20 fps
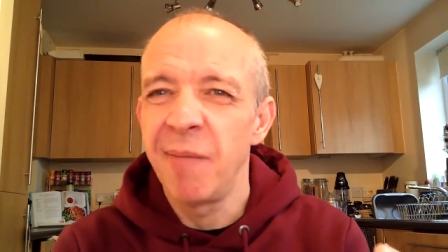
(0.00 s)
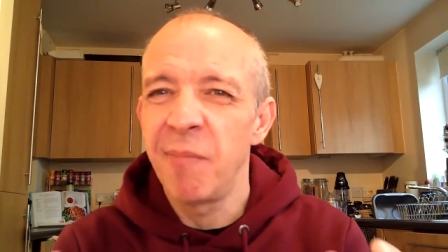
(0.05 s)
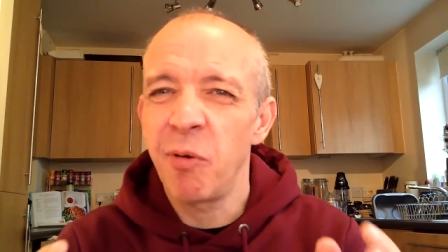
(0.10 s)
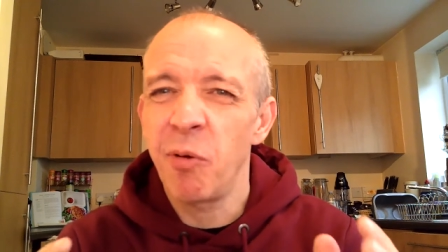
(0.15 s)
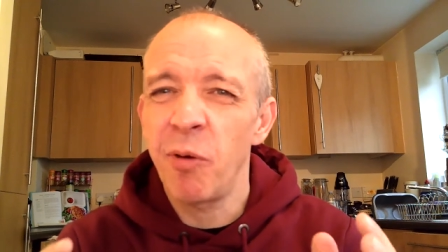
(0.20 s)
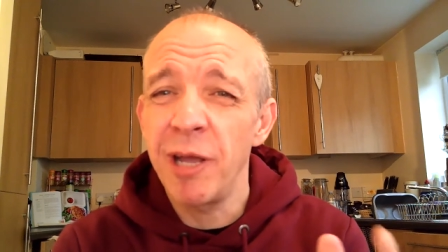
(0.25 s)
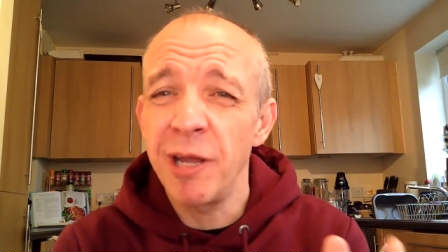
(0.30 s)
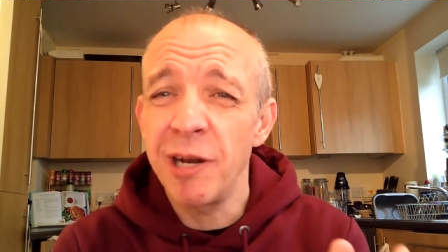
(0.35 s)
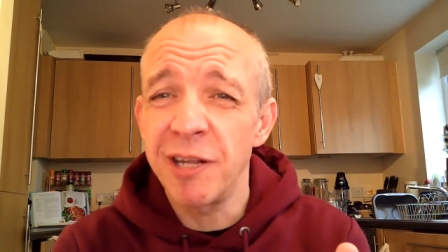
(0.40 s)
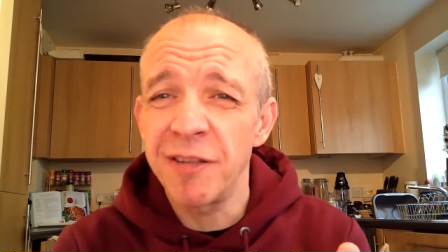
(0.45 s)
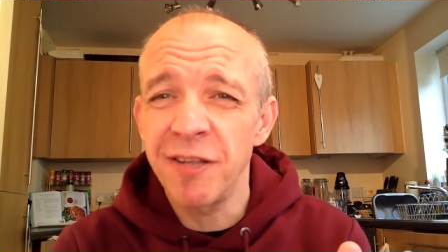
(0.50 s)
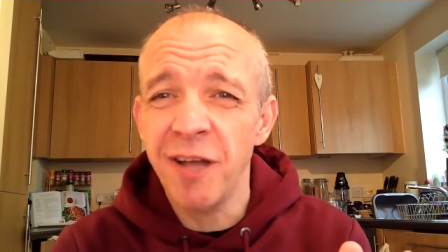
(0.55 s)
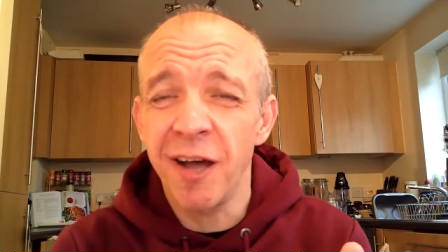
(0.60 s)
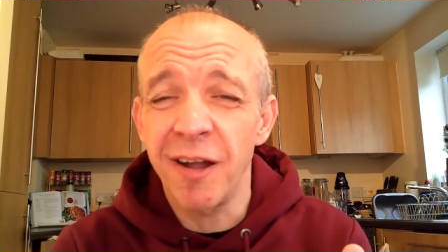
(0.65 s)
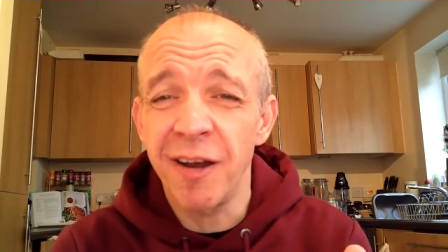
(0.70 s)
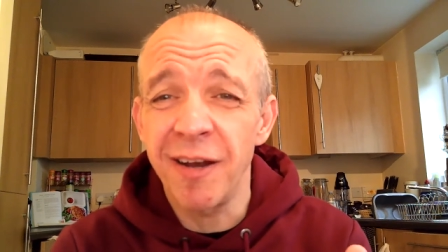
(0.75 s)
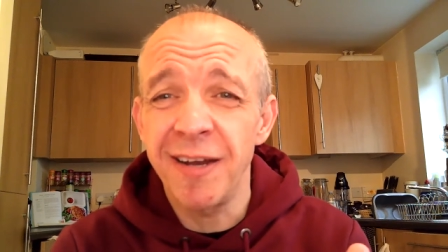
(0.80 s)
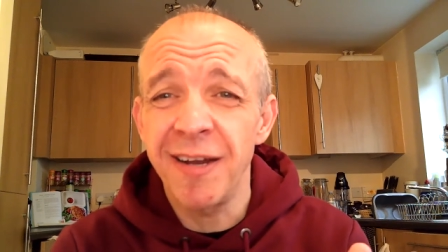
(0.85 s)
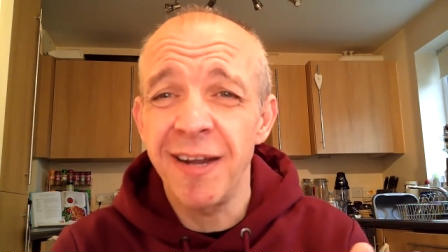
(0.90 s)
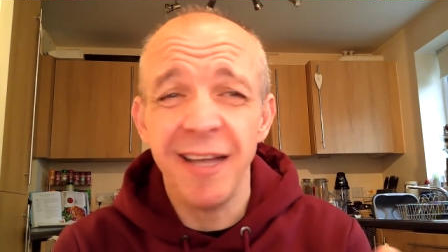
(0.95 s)
but what he'd have
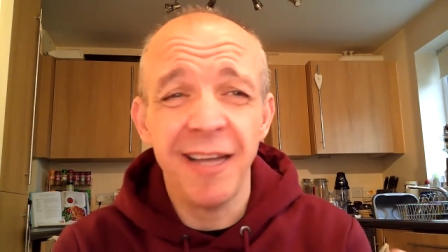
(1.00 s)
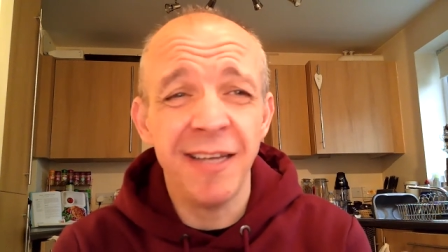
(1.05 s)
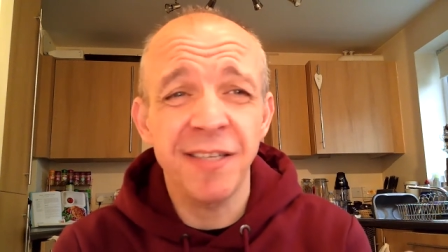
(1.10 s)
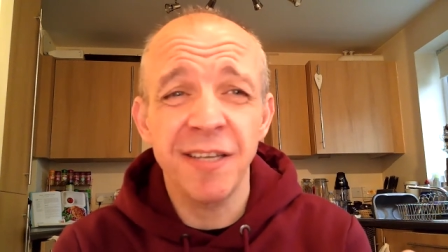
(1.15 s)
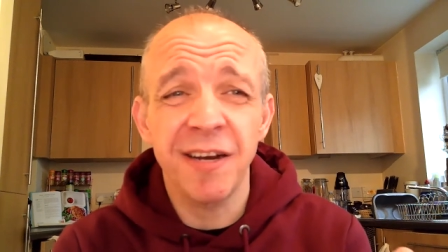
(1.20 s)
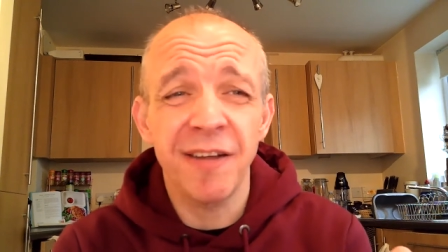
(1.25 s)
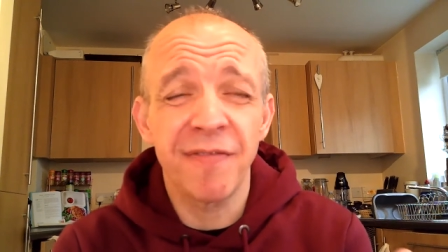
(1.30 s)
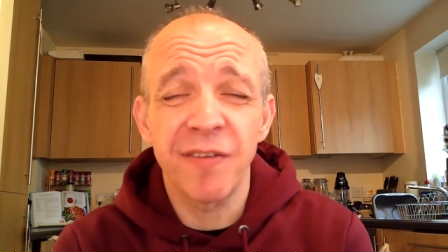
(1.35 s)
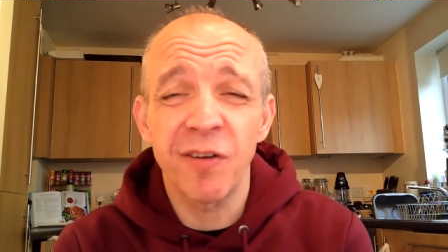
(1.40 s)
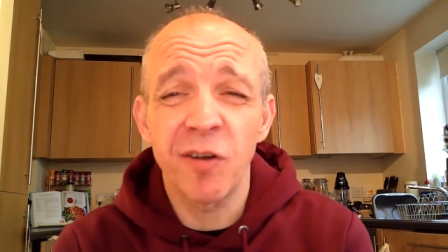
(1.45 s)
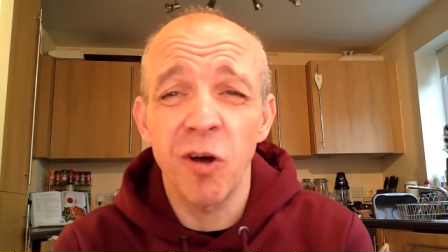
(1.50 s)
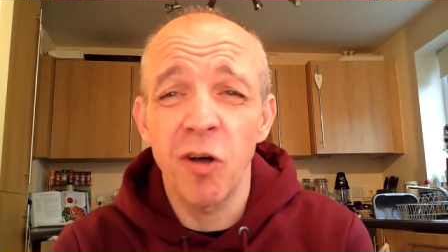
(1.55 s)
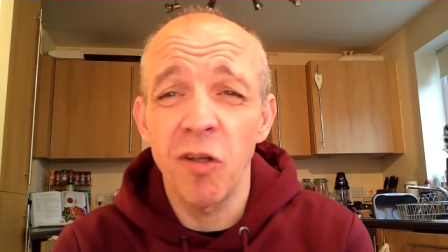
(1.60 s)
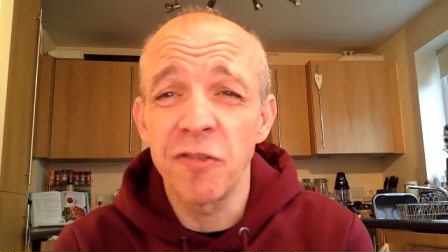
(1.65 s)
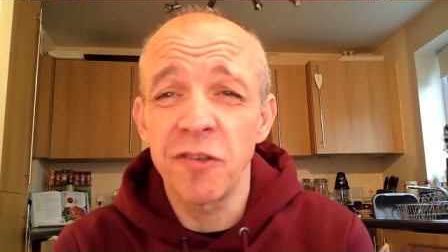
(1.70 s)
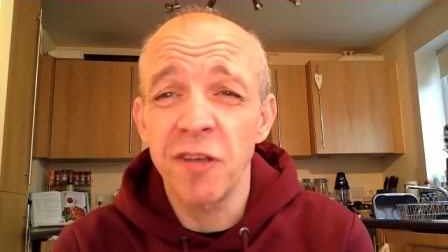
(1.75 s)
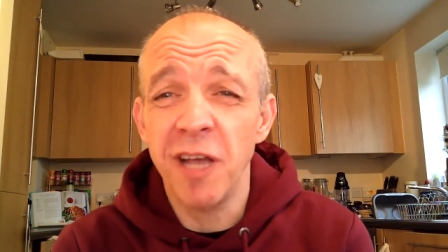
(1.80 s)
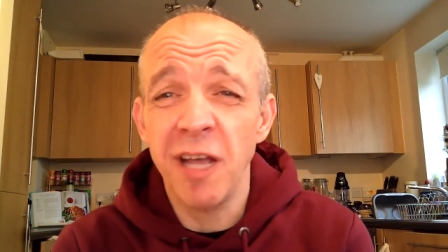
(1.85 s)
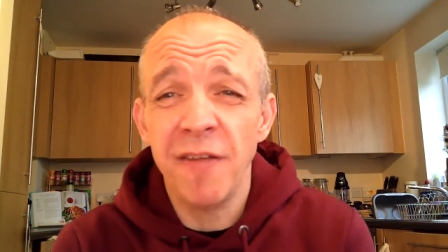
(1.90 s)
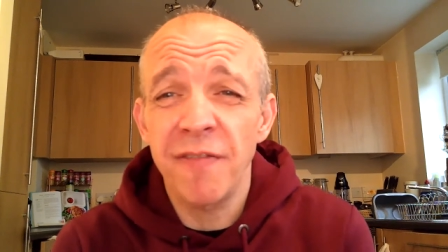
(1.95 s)
done is he'd have forgotten,
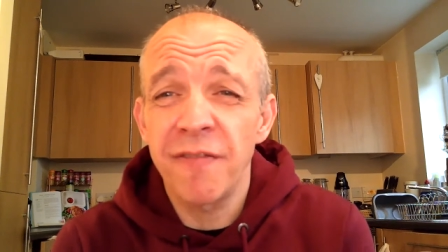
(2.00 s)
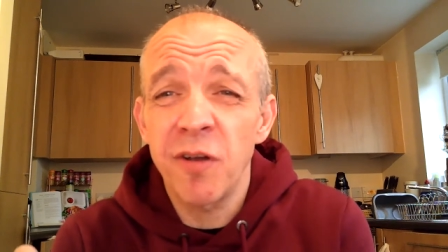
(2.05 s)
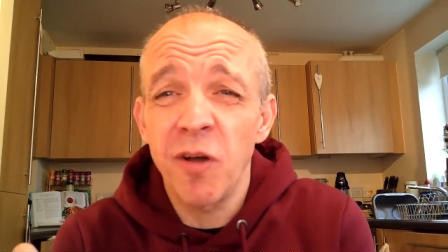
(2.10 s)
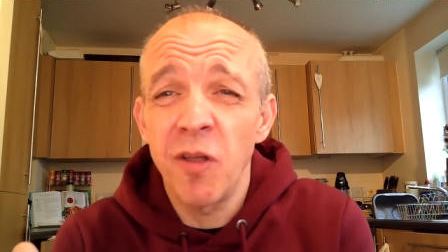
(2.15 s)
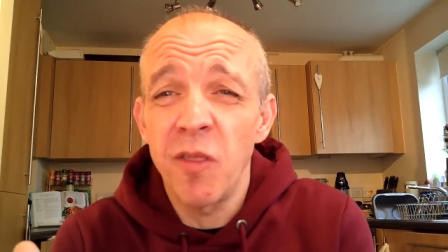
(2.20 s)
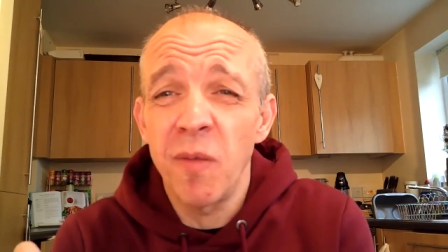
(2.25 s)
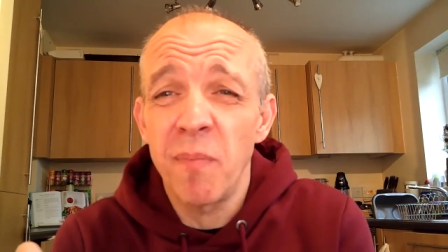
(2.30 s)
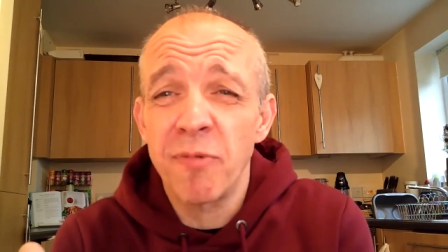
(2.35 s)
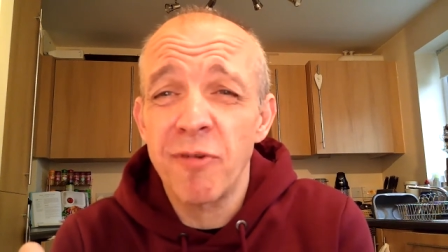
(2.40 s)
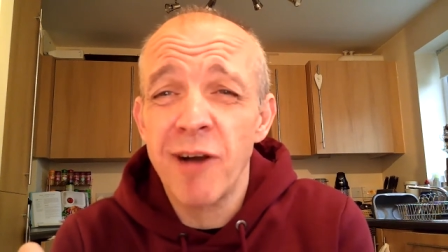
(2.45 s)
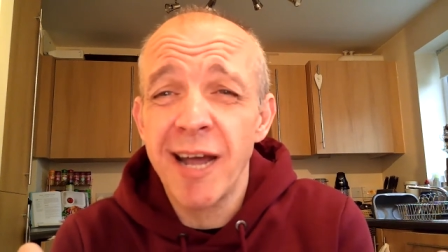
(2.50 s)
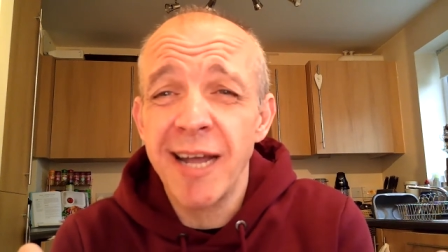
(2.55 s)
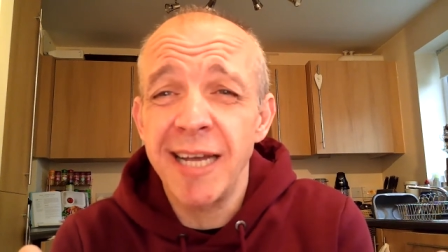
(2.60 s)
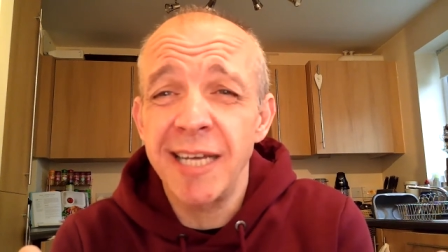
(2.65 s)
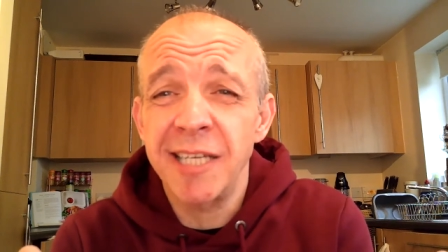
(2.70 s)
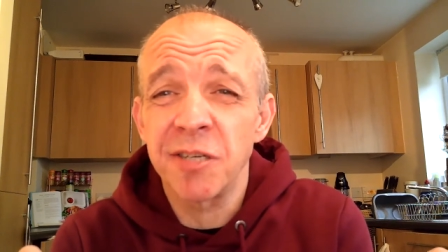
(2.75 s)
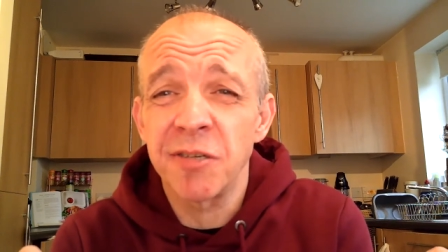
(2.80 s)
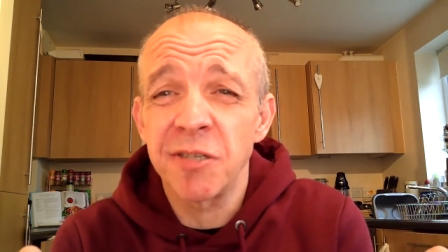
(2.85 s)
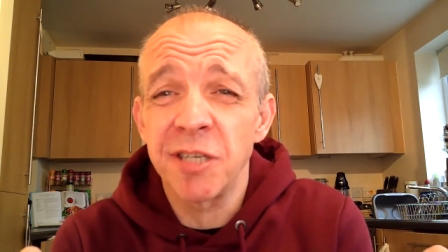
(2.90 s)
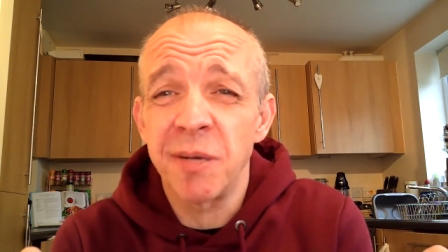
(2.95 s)
he'd have forgotten the
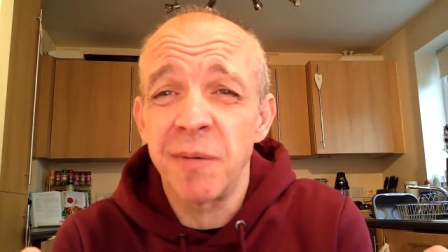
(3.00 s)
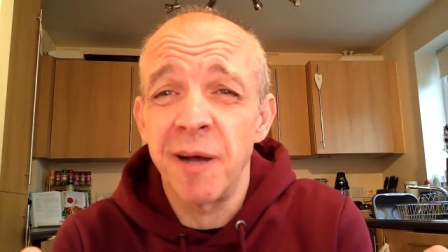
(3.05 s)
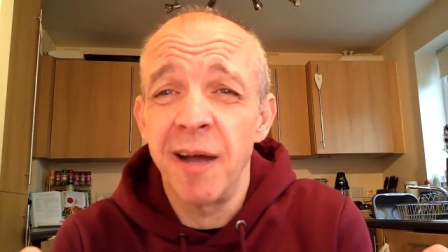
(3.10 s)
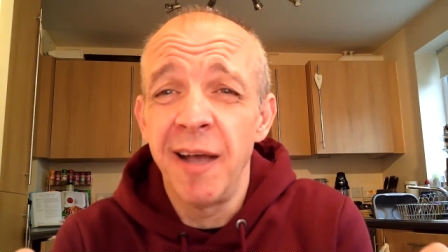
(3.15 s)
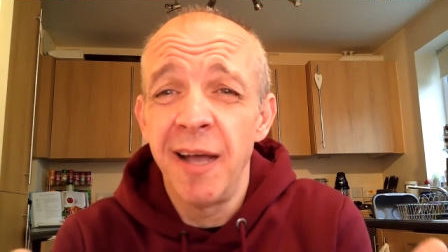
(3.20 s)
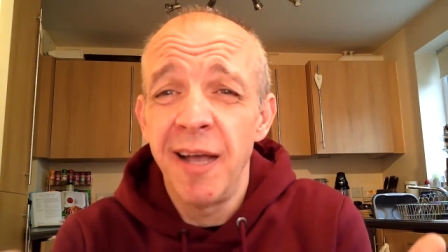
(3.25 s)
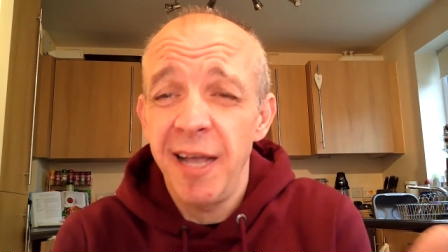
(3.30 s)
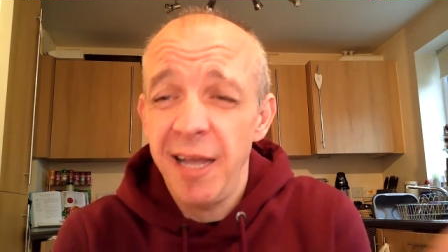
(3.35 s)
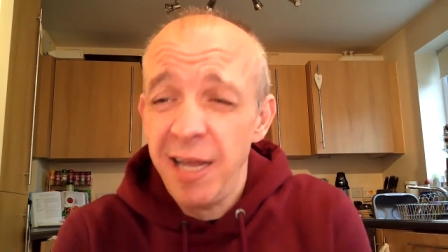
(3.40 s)
brackets or something.